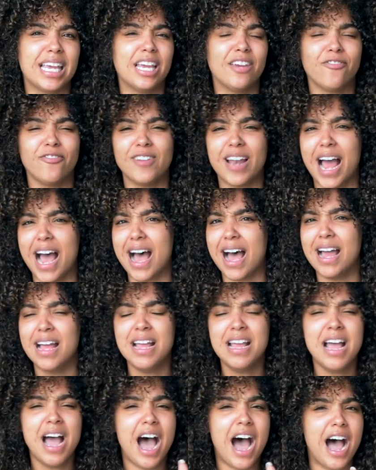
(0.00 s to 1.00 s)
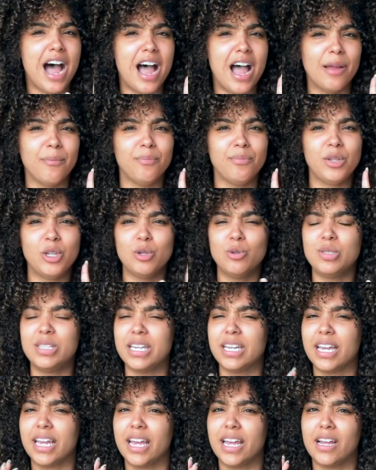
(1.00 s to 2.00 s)
If not, I'm
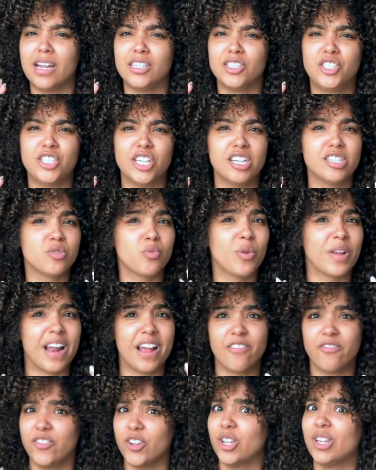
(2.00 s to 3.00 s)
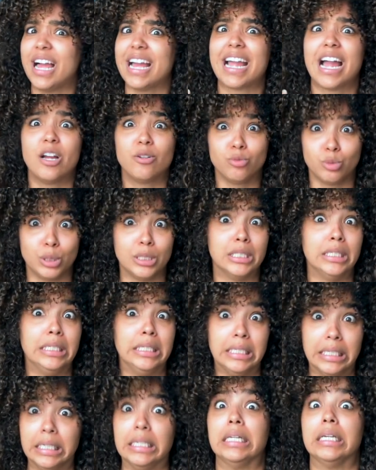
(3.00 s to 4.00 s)
using it just when I feel like I really
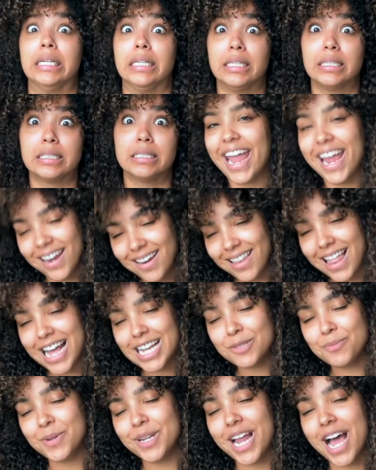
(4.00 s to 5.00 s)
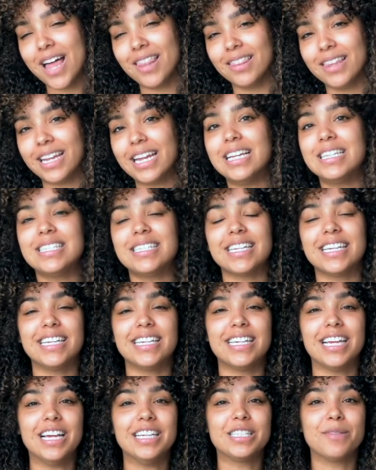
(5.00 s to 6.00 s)
need it. And last but not least
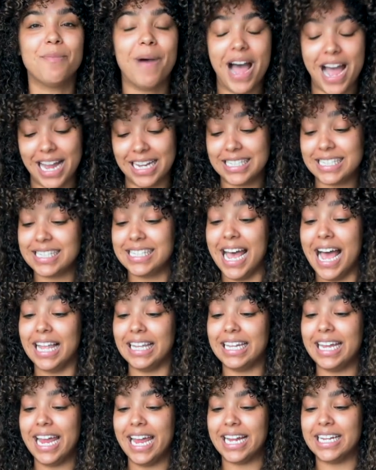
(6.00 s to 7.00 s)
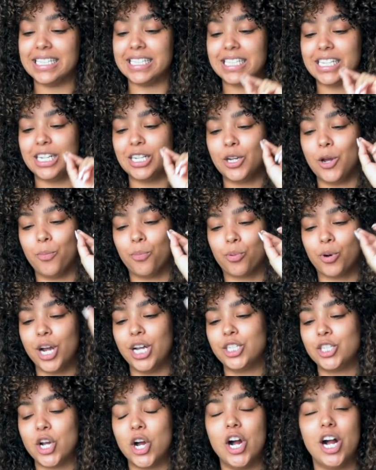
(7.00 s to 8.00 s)
is my Sally Hansen
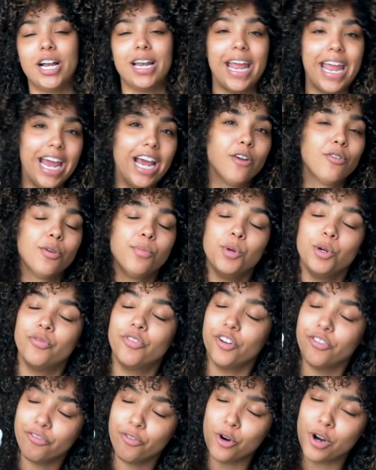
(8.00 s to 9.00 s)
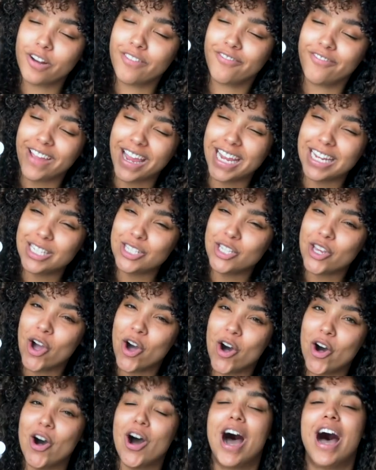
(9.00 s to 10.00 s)
Brush On Hair Remover for Face,
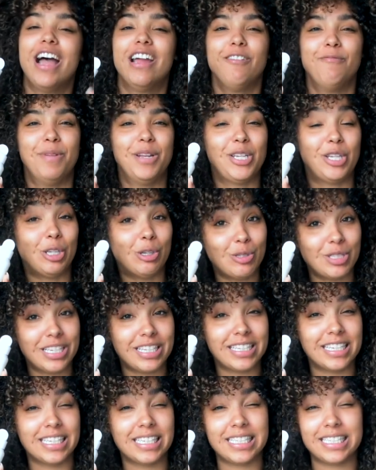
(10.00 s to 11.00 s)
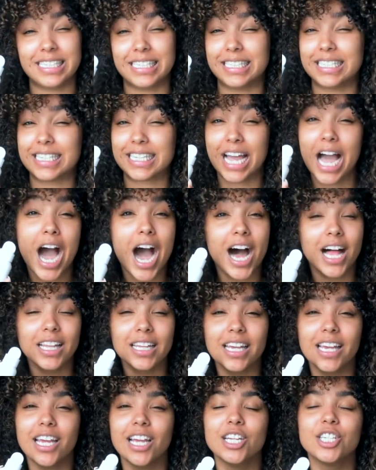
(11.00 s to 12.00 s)
y'all. I have been using this since
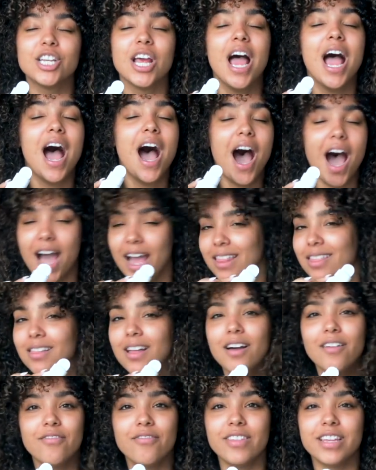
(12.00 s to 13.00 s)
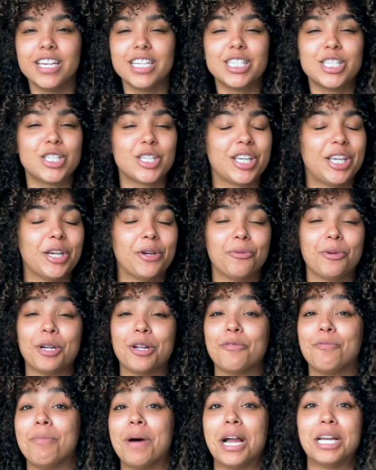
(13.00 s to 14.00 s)
college. I love this to get rid
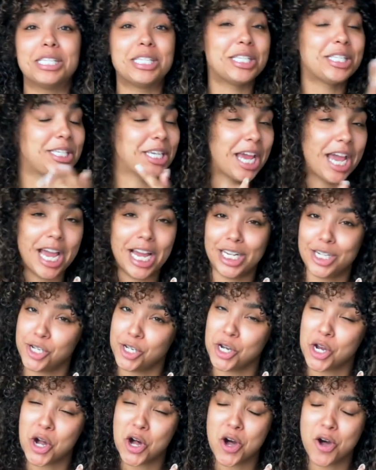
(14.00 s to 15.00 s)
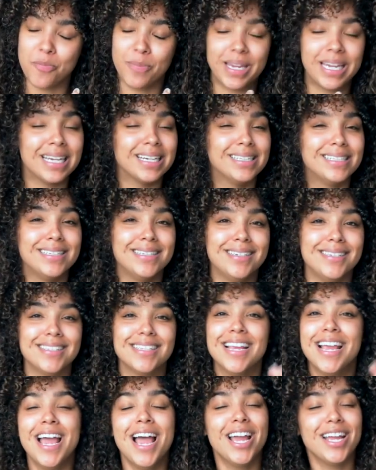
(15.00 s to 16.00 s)
of my stash, y'all,
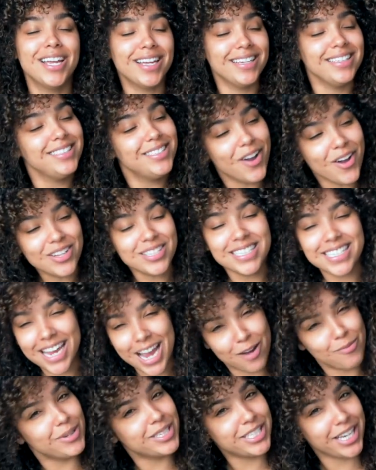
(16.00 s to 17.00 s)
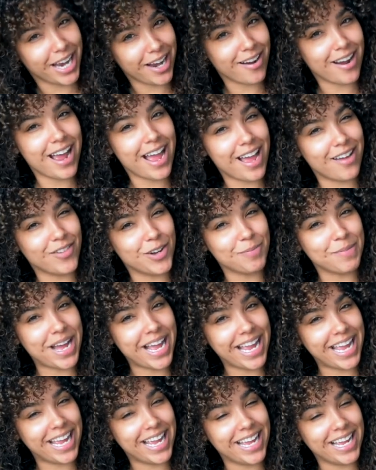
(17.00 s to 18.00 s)
because y'all see how much hair I have on my
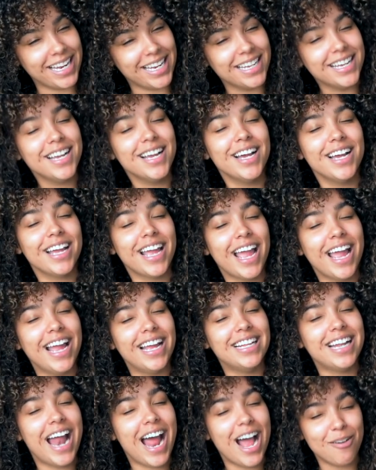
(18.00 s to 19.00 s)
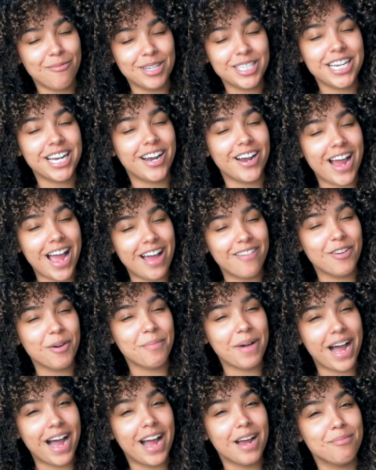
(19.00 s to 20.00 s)
head? and how much hair I have on
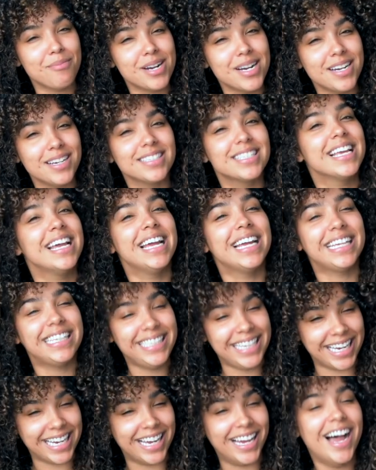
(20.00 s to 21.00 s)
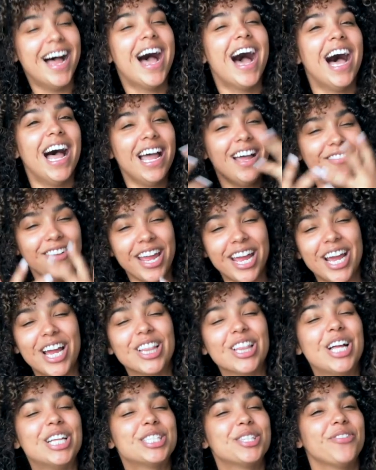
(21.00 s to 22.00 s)
my eyebrows, yeah, I
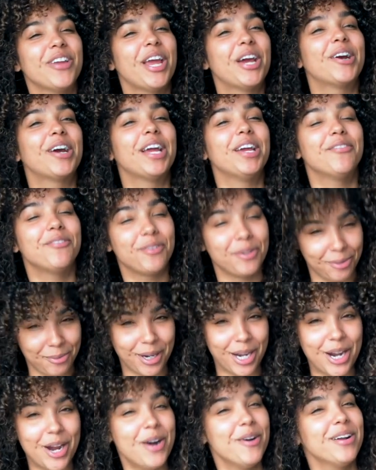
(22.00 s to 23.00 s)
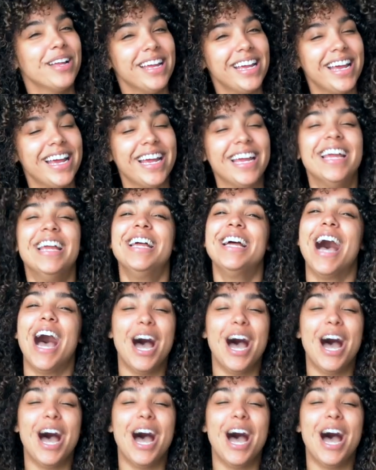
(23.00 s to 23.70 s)
have lots of hair everywhere, okay?